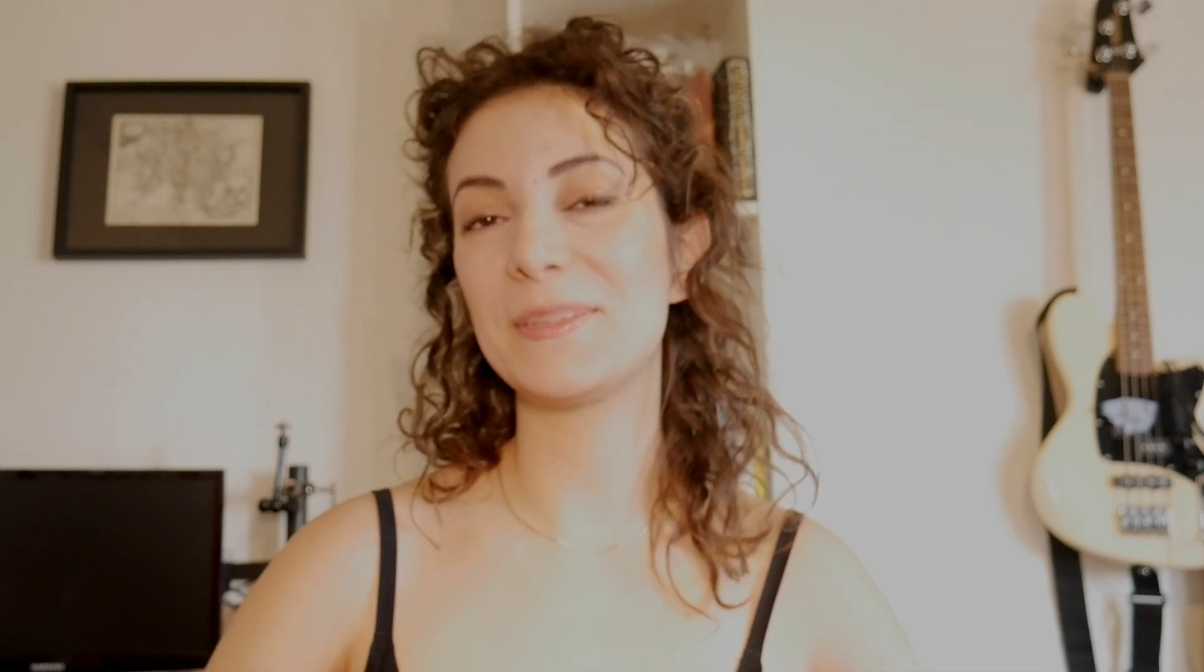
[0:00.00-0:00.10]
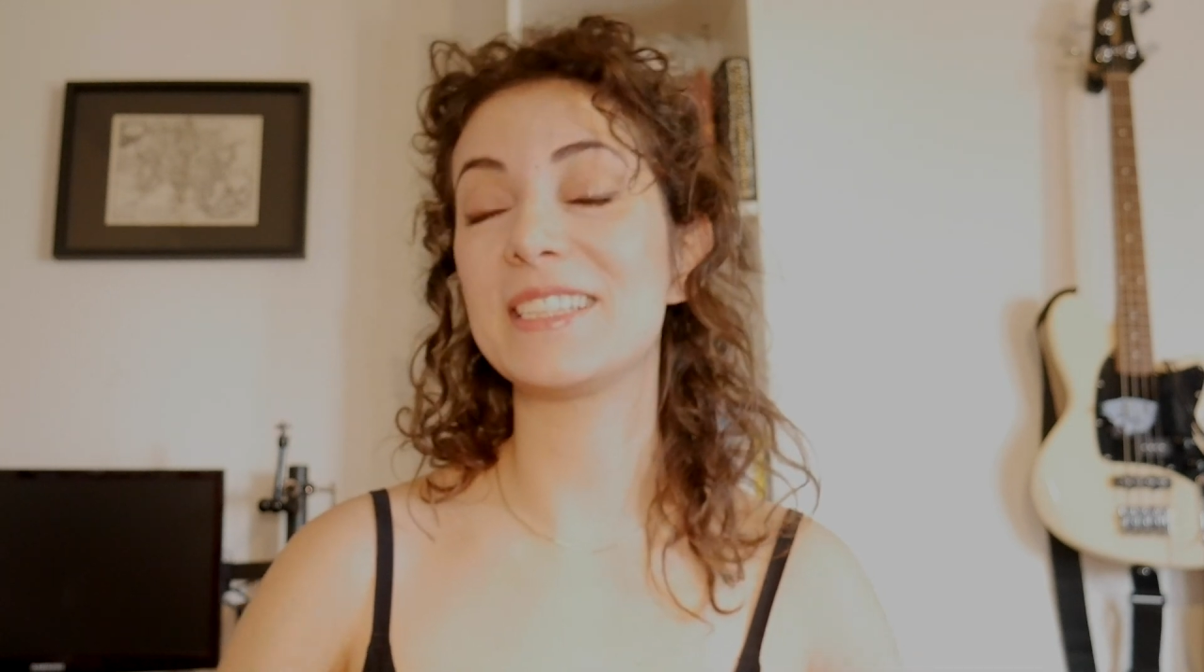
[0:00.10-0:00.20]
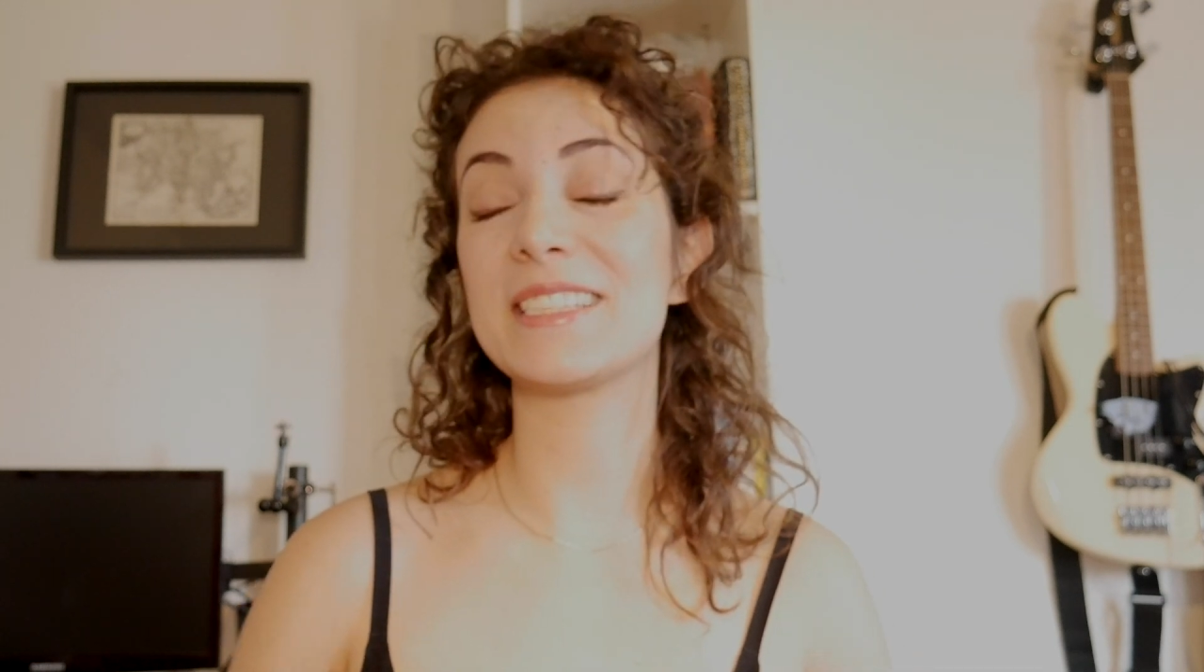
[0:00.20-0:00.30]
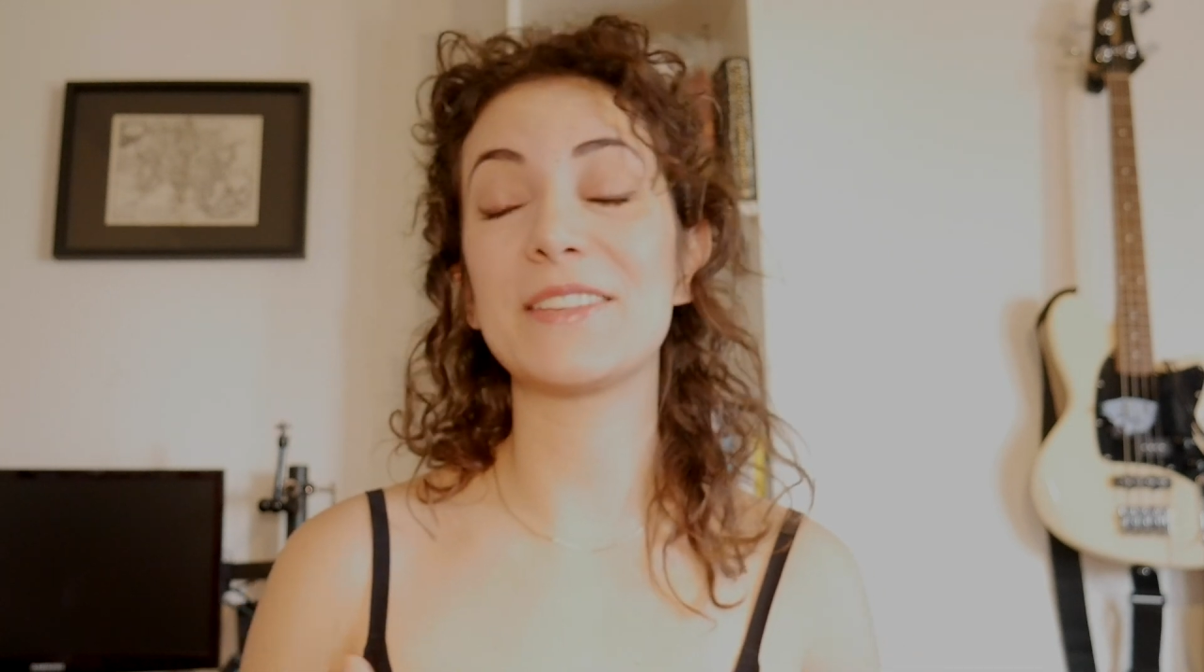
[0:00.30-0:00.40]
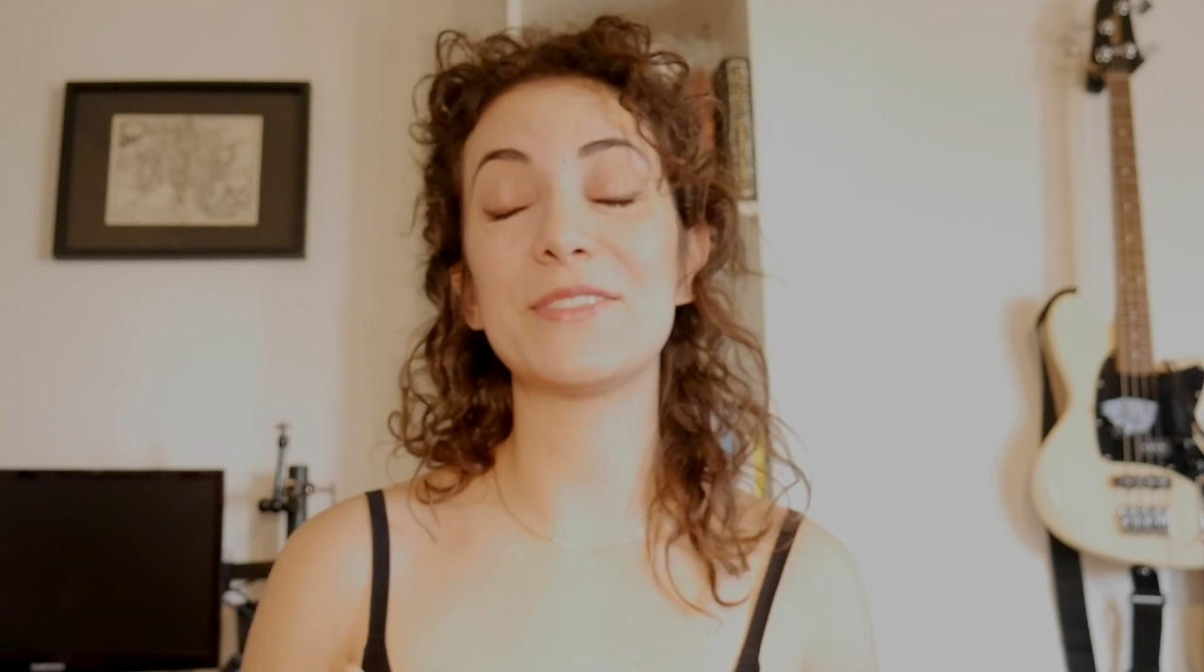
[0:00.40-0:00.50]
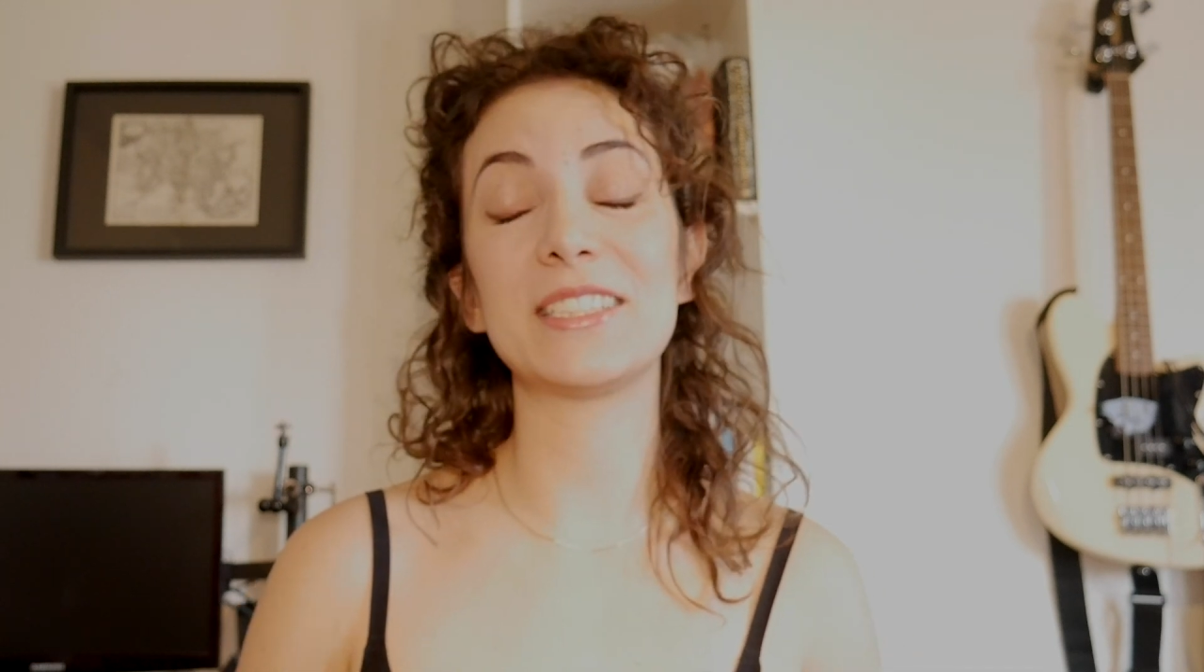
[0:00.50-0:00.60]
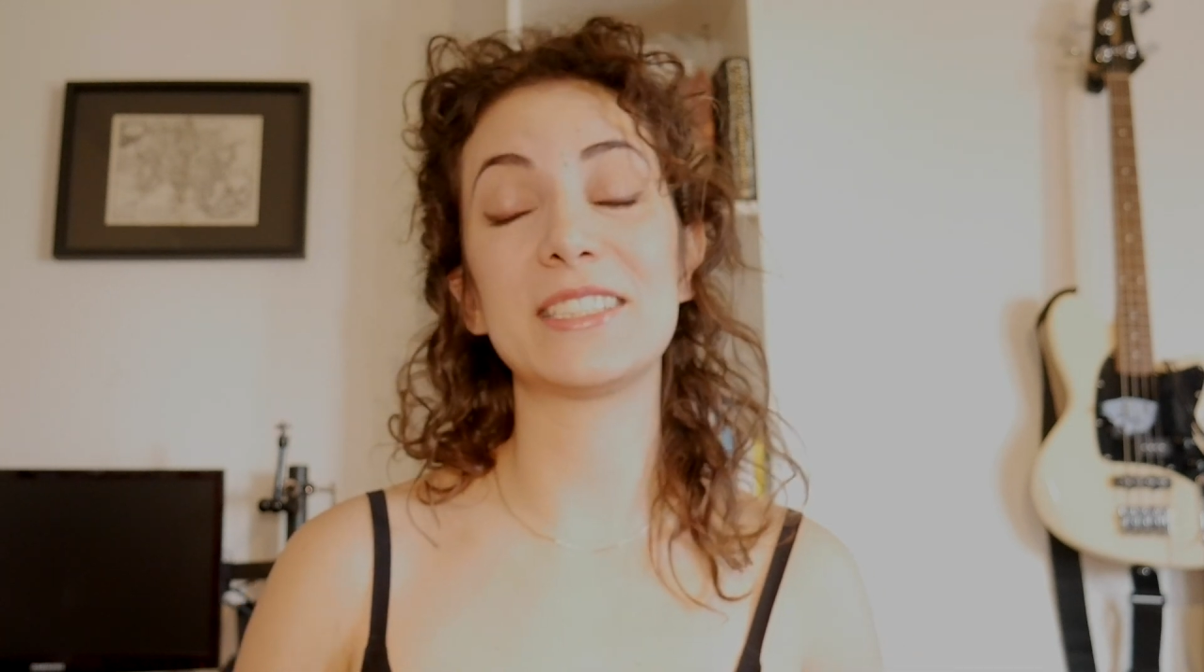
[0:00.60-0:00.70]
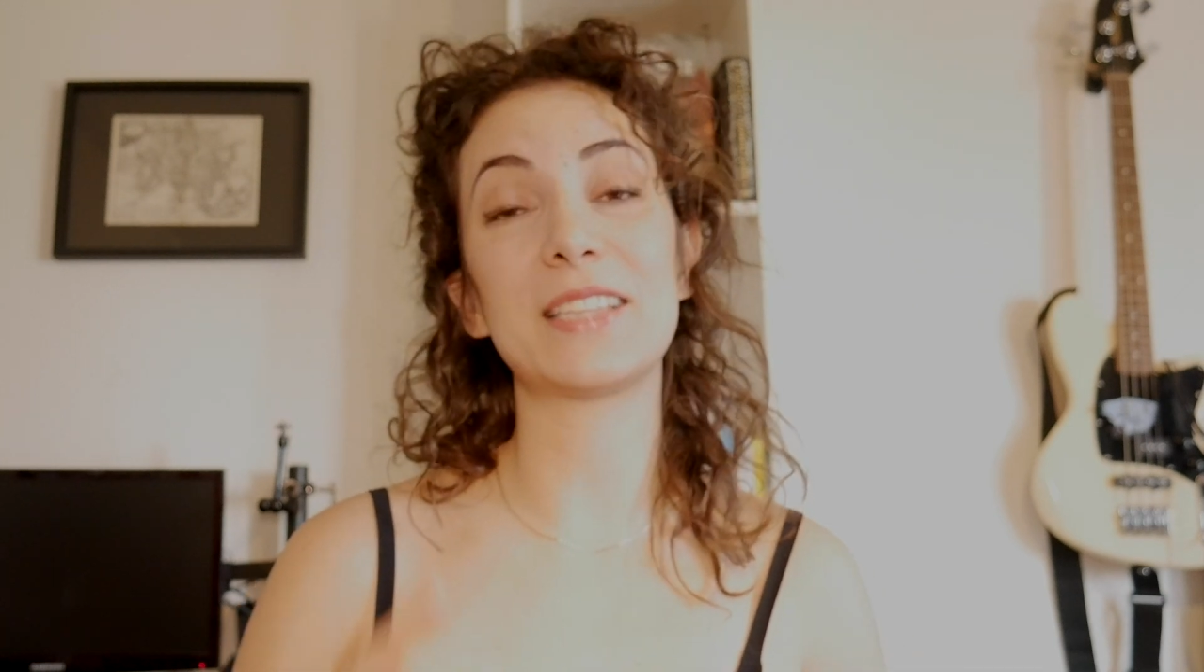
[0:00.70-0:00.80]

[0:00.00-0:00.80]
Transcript: please give it a